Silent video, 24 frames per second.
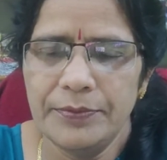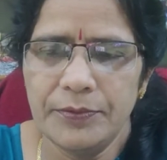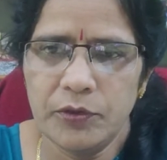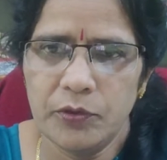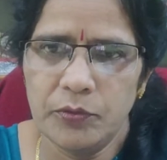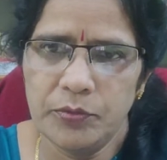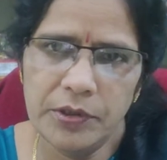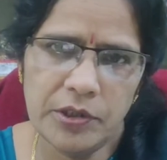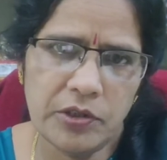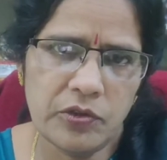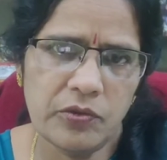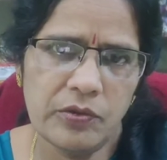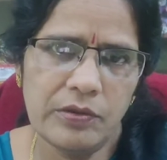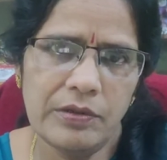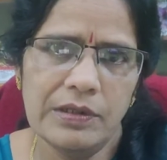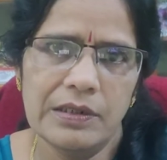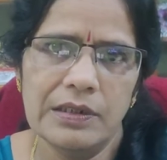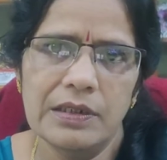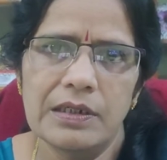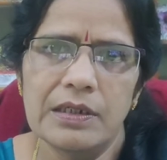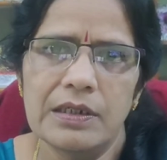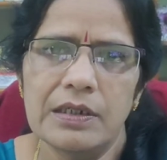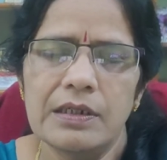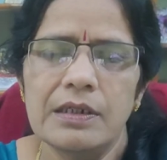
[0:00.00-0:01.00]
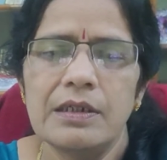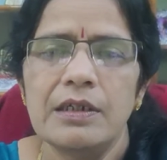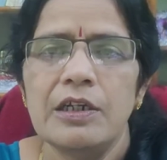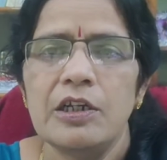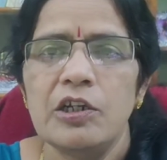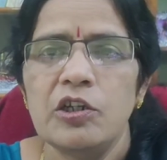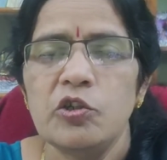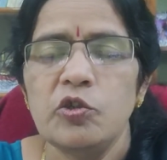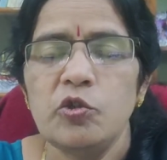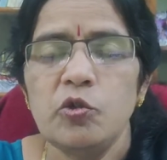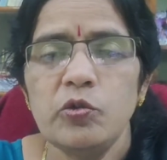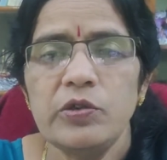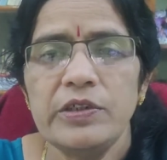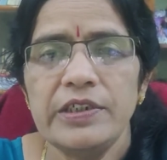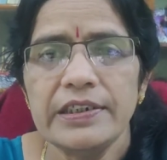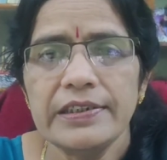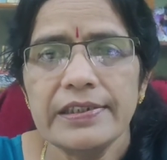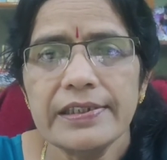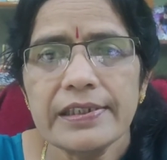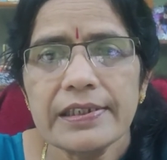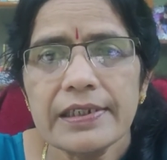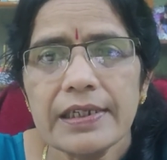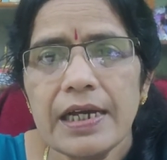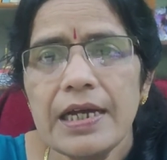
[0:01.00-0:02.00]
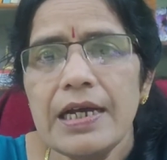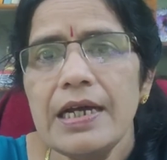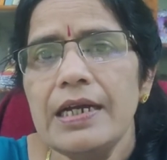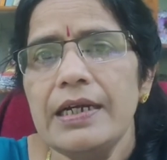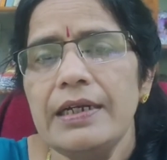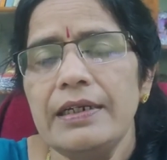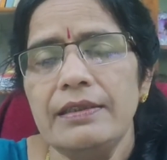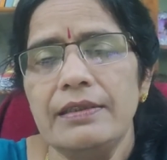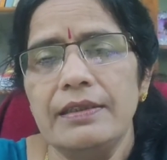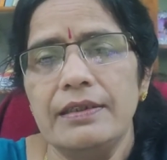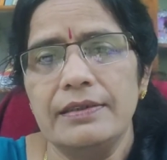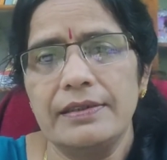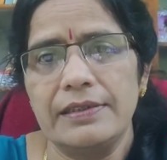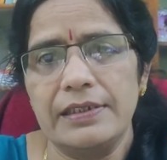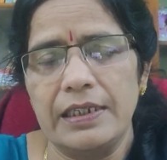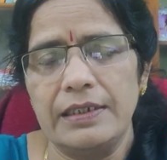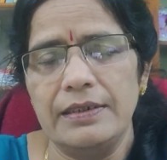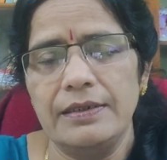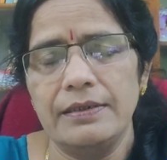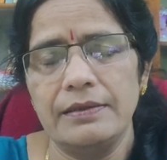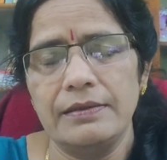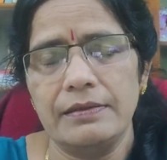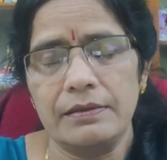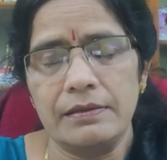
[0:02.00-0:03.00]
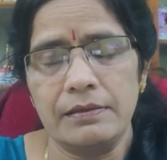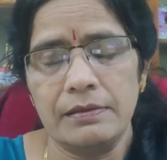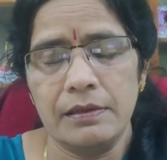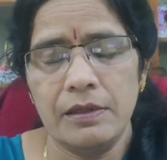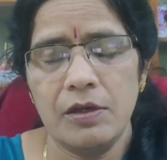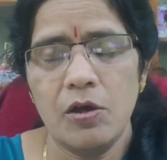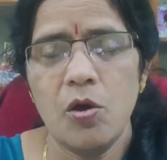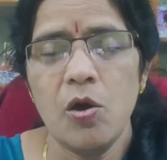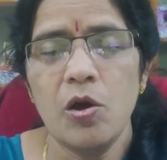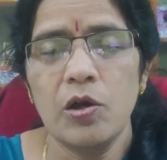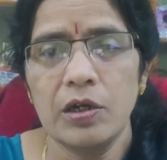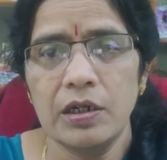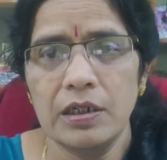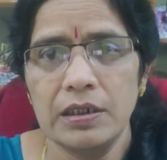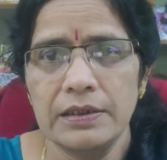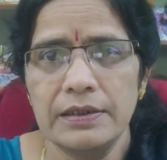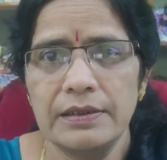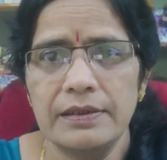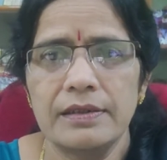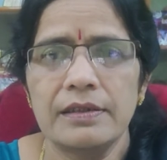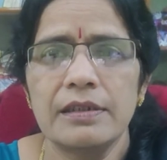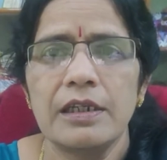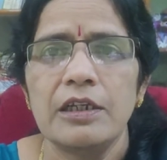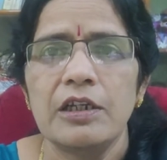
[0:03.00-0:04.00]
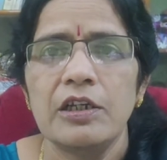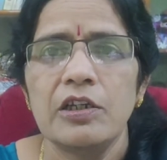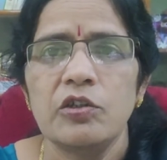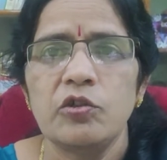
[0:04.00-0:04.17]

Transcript: So we should learn to discard the sense organs